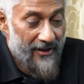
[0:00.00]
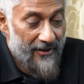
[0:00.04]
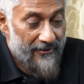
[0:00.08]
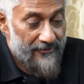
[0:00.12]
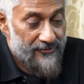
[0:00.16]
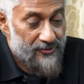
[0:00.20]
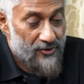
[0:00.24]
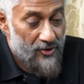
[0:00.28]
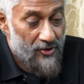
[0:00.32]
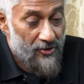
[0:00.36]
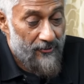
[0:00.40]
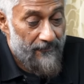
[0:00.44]

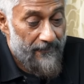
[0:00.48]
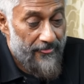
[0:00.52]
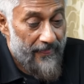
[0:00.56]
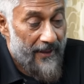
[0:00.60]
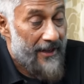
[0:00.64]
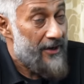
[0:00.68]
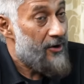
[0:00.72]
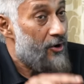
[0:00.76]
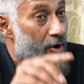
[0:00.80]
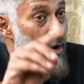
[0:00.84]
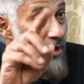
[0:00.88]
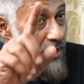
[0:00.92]
So,
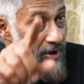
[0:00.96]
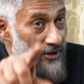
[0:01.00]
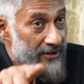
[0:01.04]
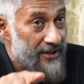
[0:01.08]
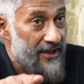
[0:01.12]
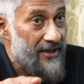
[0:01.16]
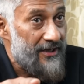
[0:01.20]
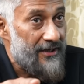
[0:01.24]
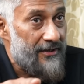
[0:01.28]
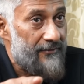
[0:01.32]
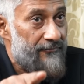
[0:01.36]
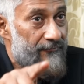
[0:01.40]
and all
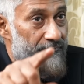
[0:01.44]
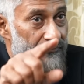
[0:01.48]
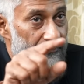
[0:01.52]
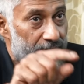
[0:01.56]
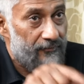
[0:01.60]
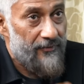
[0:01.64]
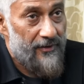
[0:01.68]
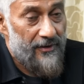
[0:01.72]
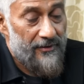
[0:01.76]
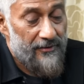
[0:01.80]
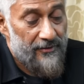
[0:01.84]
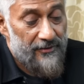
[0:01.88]
the
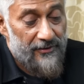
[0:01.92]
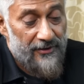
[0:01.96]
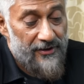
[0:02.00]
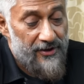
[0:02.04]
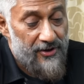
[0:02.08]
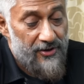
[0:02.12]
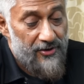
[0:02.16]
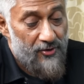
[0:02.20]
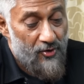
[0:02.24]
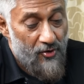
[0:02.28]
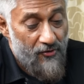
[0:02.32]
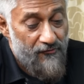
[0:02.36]

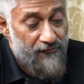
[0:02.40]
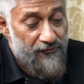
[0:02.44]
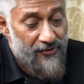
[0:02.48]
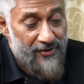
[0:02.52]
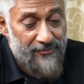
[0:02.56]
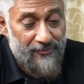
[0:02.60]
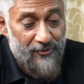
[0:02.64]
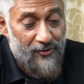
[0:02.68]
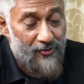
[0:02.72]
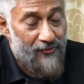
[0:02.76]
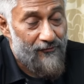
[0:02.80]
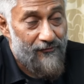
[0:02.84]
in no
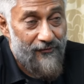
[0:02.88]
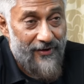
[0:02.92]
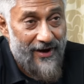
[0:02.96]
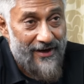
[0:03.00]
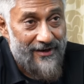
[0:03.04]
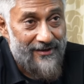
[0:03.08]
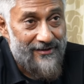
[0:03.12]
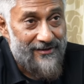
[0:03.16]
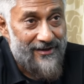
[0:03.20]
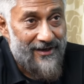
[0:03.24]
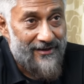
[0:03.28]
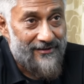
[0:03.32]
film you'll
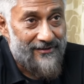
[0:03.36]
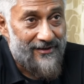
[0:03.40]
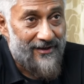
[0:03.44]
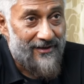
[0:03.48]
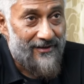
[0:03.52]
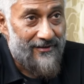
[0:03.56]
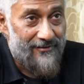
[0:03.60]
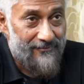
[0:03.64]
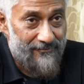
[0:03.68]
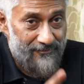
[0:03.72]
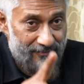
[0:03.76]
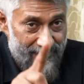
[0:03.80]
find that
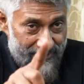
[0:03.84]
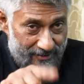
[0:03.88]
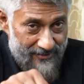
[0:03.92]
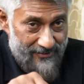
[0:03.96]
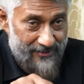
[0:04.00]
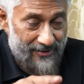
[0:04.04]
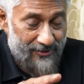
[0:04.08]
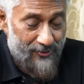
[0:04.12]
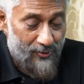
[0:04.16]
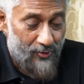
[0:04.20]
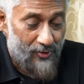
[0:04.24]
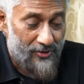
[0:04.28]
the uh,
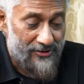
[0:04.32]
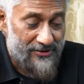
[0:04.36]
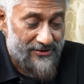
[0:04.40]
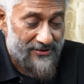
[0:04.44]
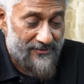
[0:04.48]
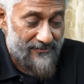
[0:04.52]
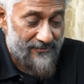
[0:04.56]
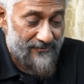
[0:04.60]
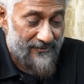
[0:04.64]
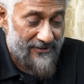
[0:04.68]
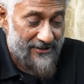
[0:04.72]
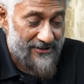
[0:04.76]
the
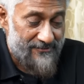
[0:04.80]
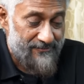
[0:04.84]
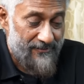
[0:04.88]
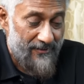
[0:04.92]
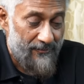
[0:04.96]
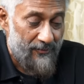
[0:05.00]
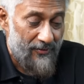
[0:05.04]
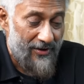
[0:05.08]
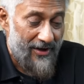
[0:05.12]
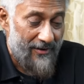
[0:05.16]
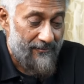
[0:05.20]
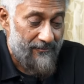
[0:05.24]
roles these
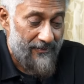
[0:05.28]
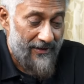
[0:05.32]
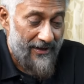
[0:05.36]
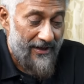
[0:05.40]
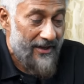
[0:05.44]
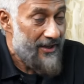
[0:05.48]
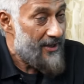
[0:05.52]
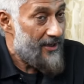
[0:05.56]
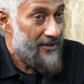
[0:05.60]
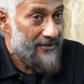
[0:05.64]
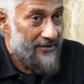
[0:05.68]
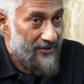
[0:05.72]
people are playing
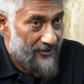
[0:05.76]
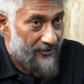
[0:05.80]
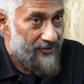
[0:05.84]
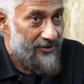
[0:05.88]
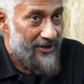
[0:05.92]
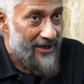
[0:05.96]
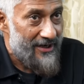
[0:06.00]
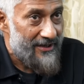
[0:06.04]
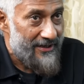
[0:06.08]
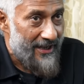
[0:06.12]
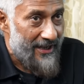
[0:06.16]
they're real